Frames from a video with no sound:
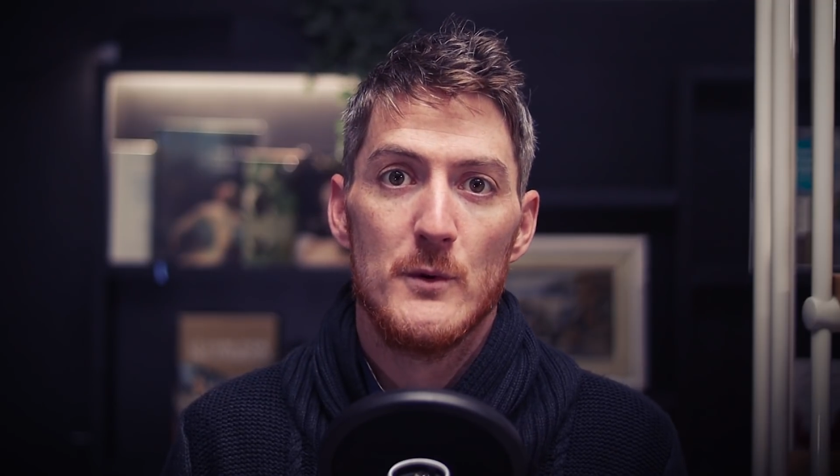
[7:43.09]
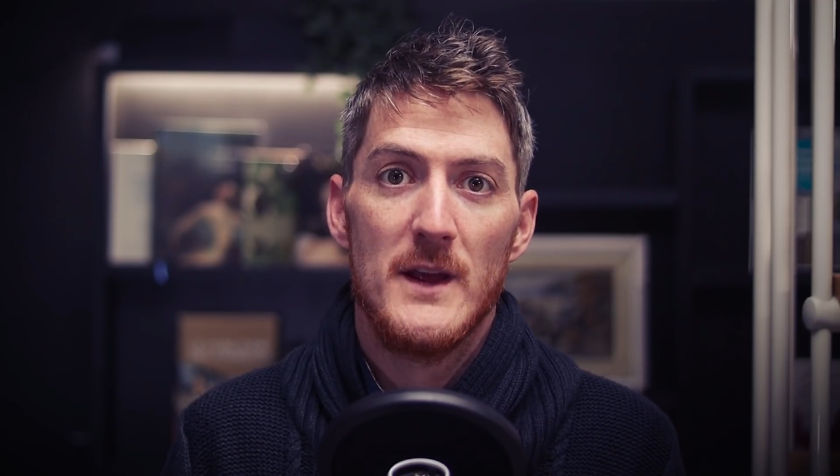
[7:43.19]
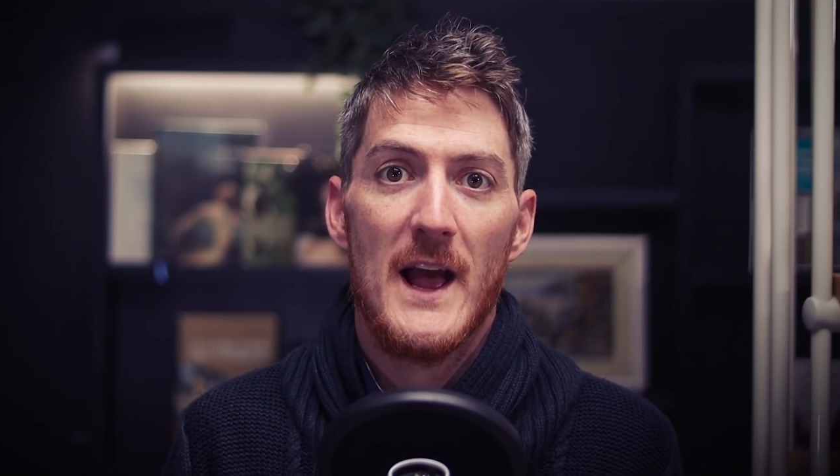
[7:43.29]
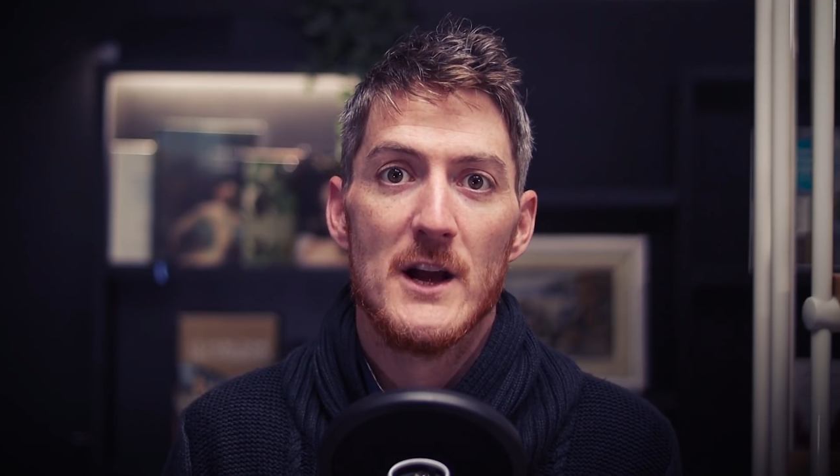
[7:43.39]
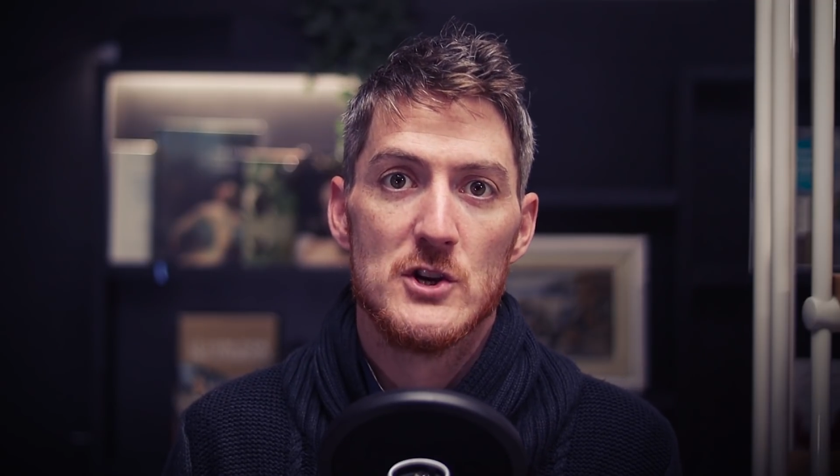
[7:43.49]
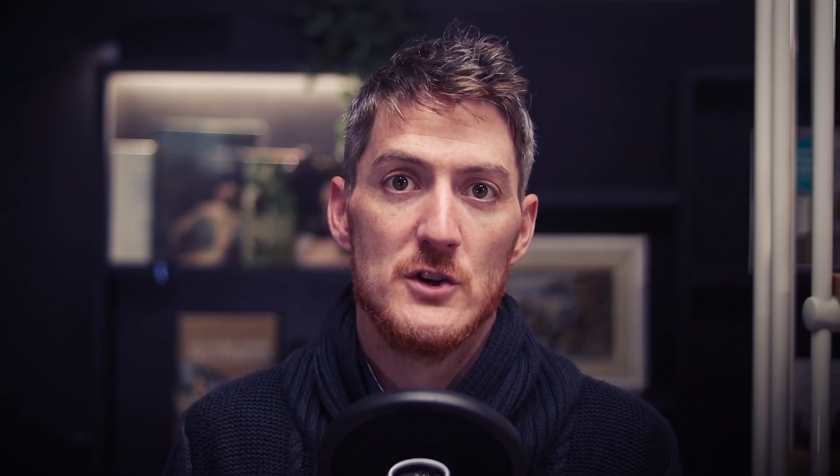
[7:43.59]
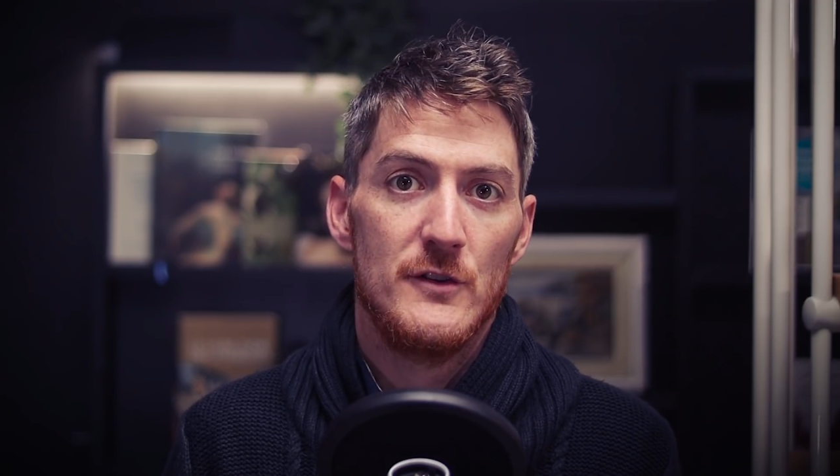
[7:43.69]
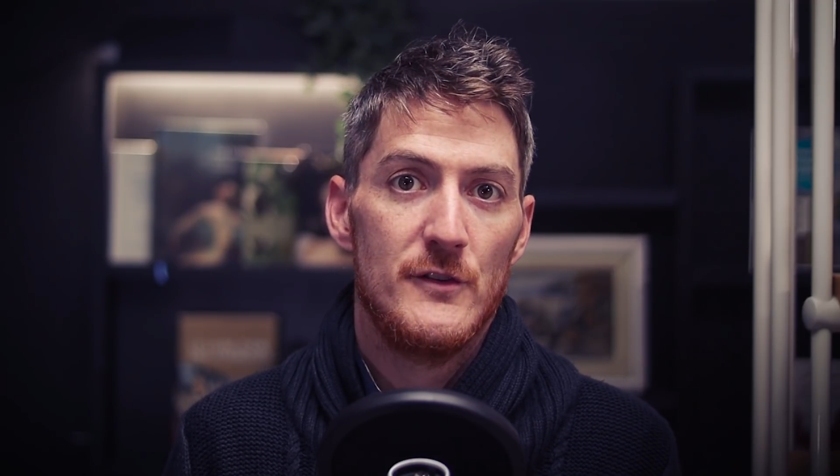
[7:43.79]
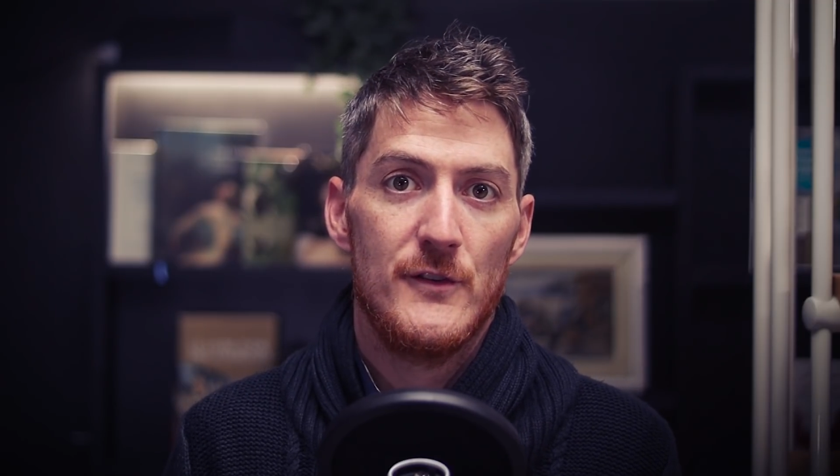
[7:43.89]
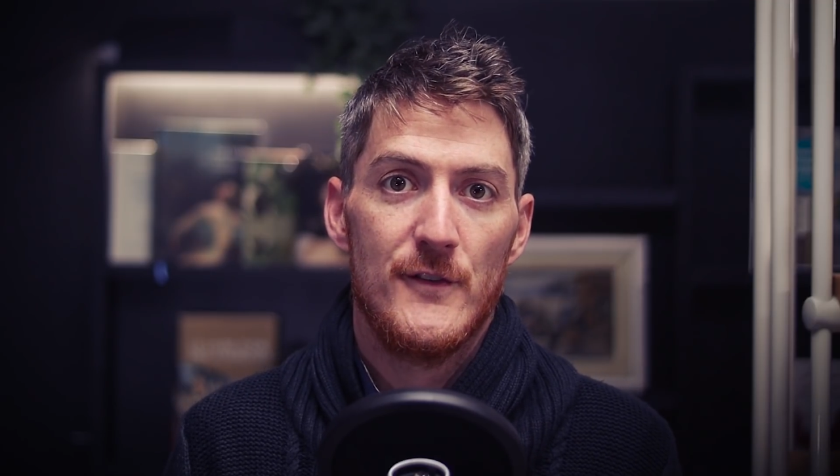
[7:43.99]

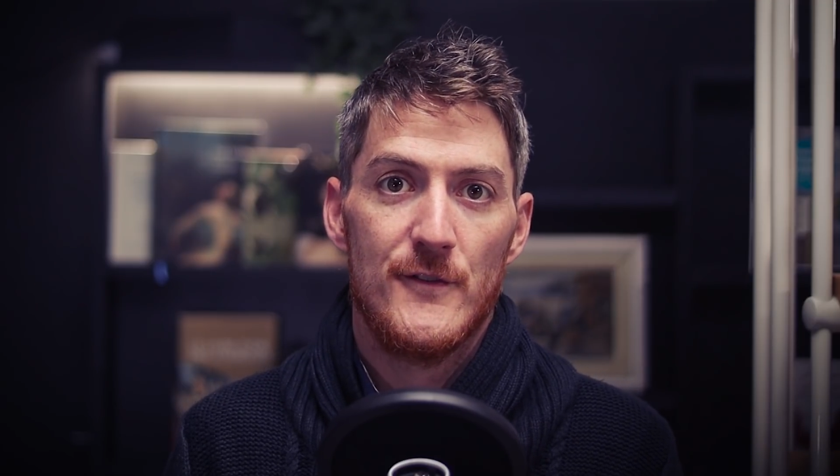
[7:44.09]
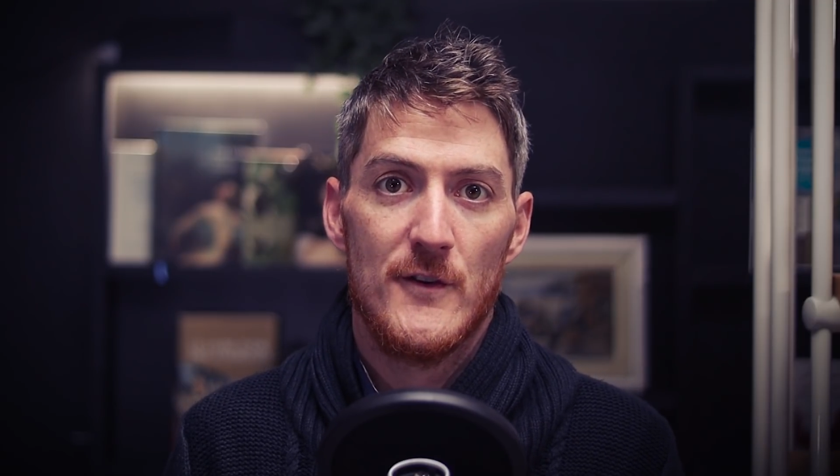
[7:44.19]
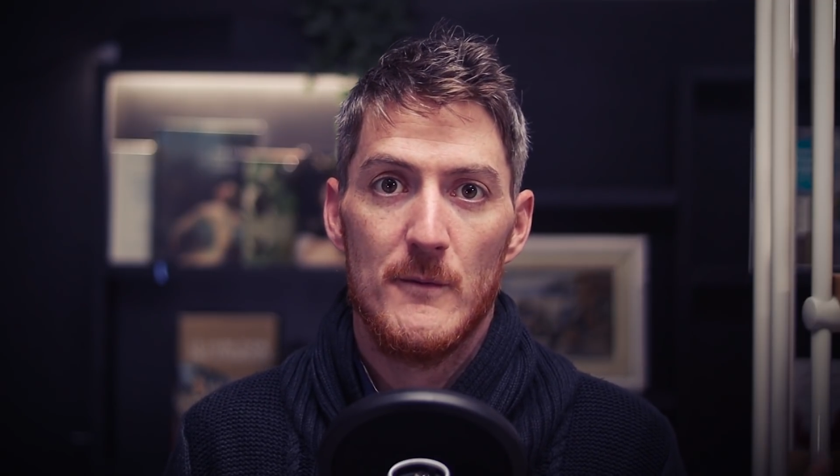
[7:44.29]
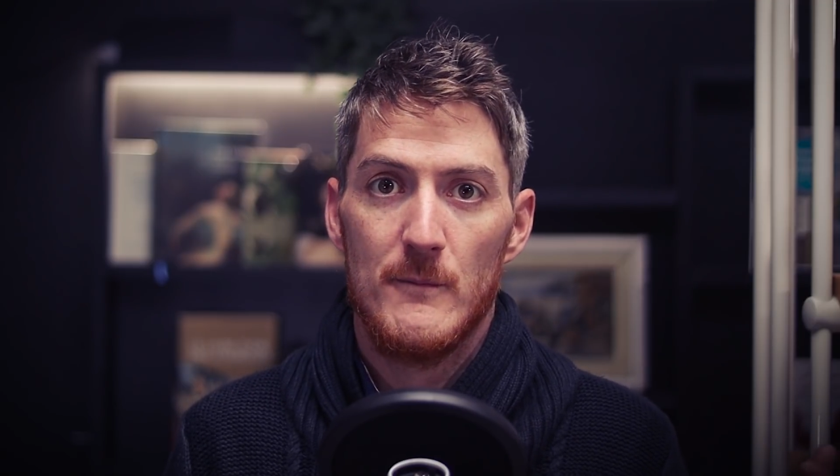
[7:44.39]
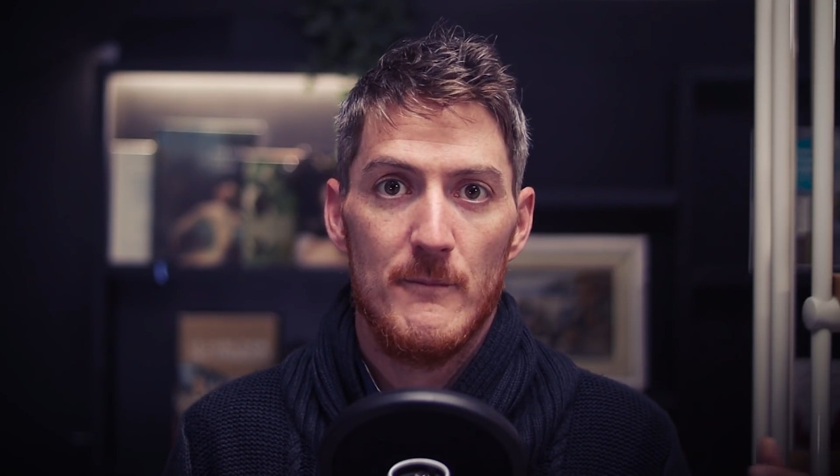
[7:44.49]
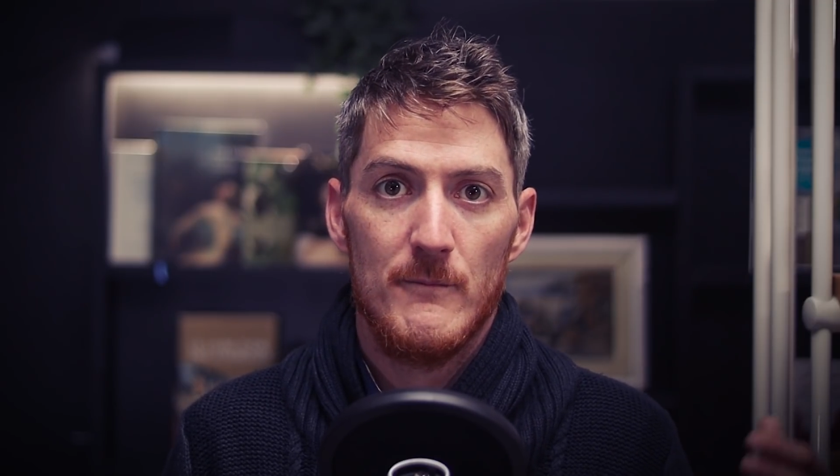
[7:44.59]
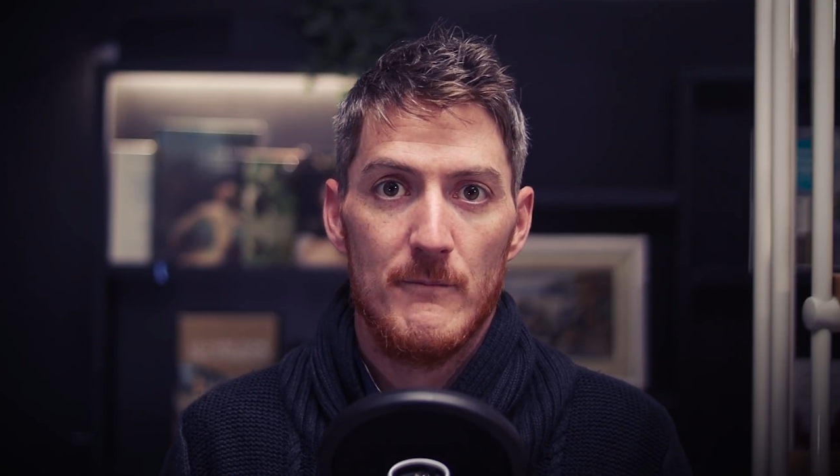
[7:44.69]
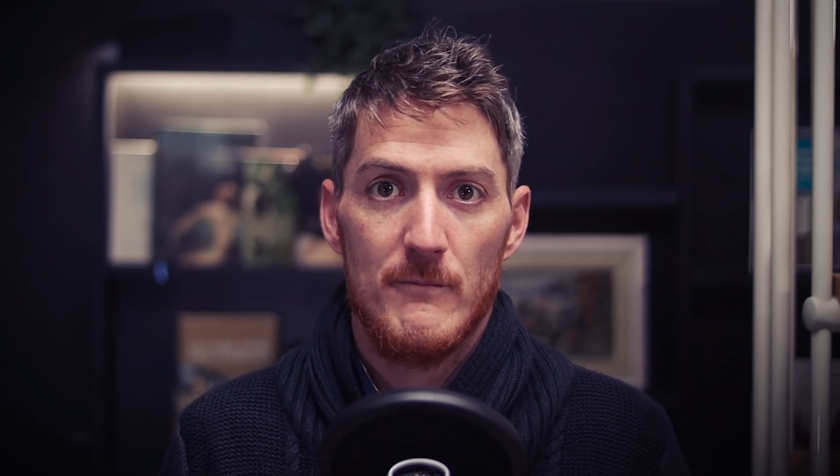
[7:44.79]
reactions from